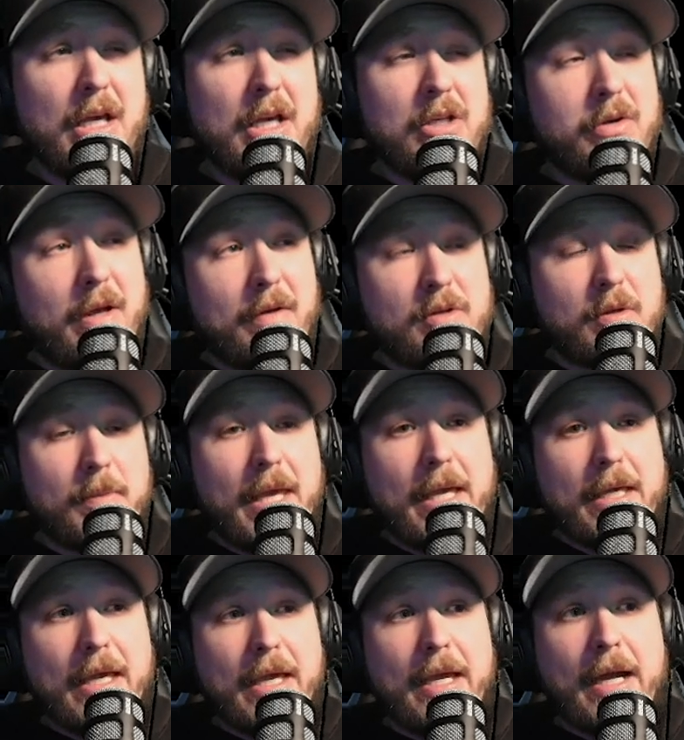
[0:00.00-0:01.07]
you have some
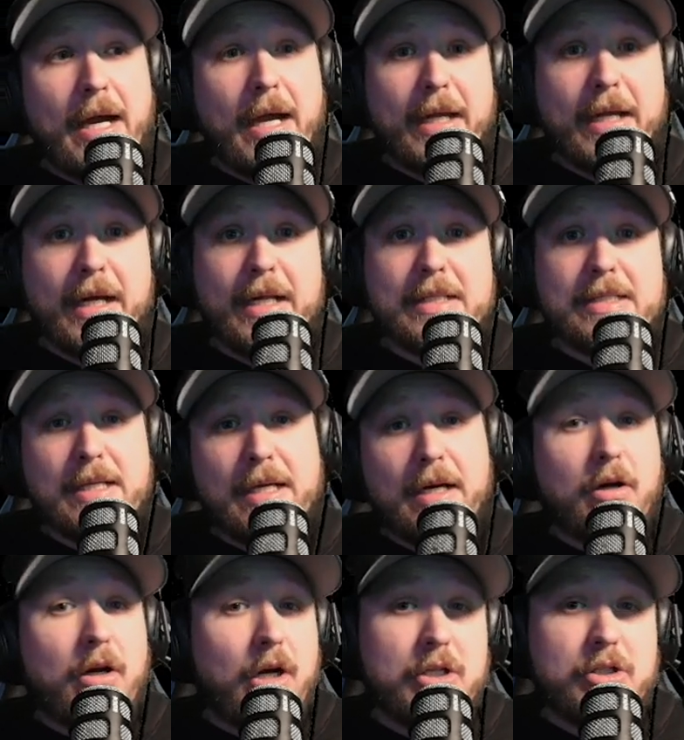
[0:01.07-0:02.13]
AKA icons that are
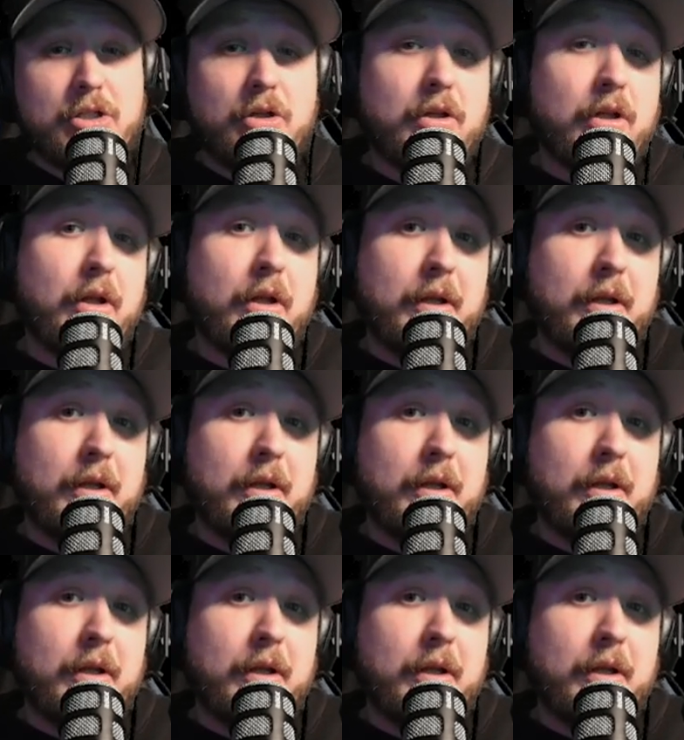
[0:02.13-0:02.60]
costing you